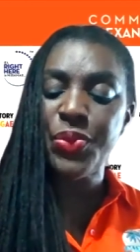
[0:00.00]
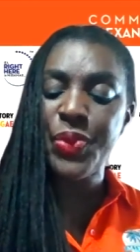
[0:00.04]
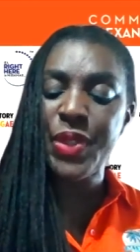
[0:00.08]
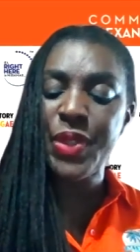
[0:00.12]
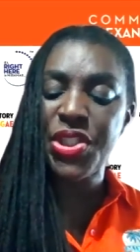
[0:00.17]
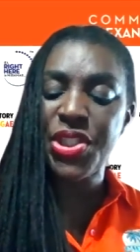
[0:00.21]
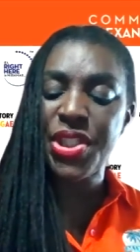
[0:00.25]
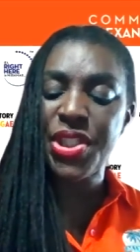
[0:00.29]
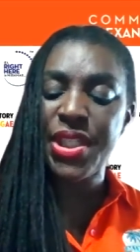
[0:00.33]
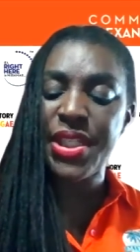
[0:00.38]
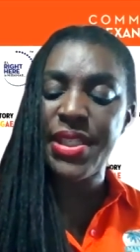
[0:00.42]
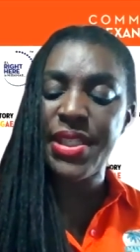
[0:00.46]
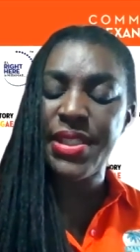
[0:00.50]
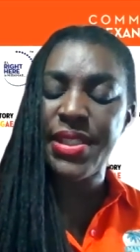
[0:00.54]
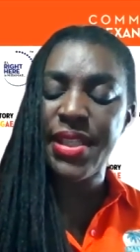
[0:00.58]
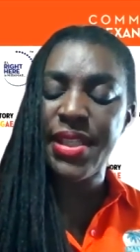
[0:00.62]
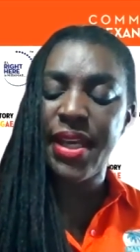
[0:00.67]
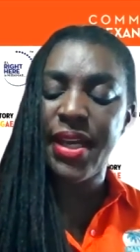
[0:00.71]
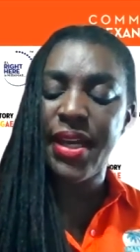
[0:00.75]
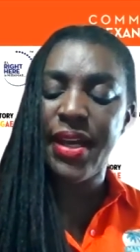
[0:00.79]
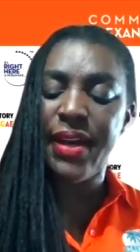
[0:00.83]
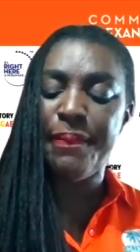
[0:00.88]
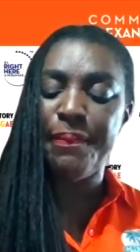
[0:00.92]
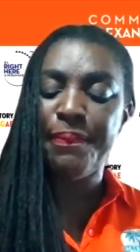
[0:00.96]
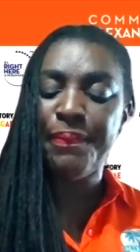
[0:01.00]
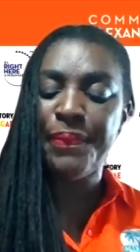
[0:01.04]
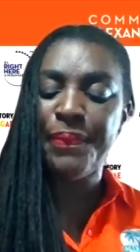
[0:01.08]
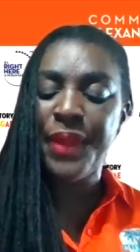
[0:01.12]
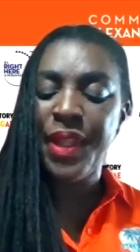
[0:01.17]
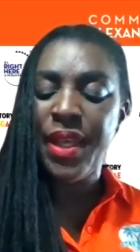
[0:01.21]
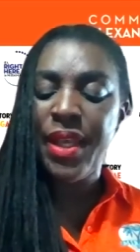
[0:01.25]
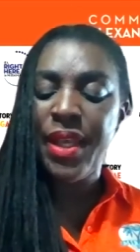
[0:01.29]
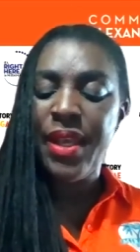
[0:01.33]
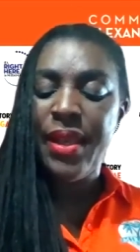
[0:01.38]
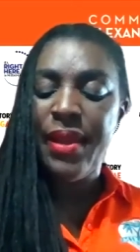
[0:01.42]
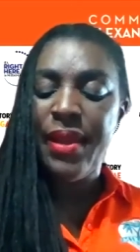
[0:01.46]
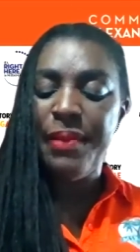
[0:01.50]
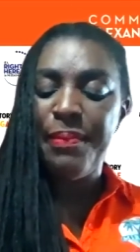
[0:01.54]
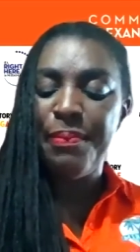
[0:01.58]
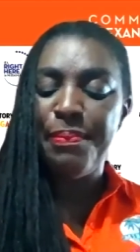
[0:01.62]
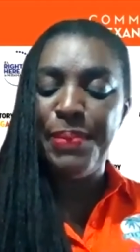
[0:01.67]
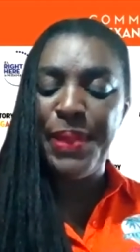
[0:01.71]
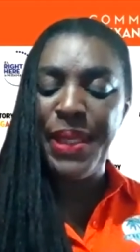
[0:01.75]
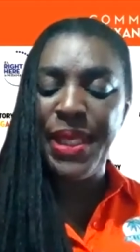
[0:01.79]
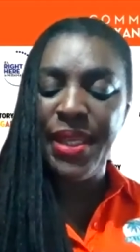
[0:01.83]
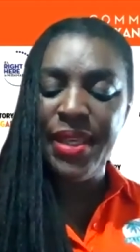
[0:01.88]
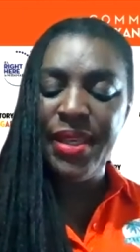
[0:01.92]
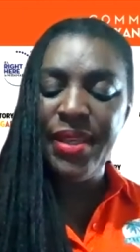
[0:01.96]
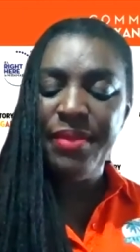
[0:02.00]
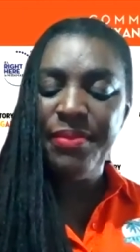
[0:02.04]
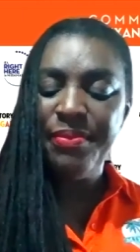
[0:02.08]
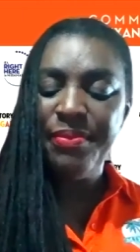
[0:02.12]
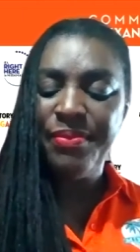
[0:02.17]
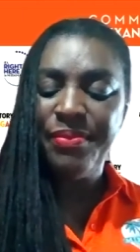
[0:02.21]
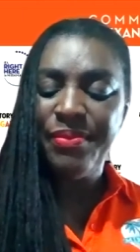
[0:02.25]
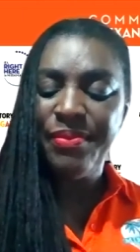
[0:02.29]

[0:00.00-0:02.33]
which is B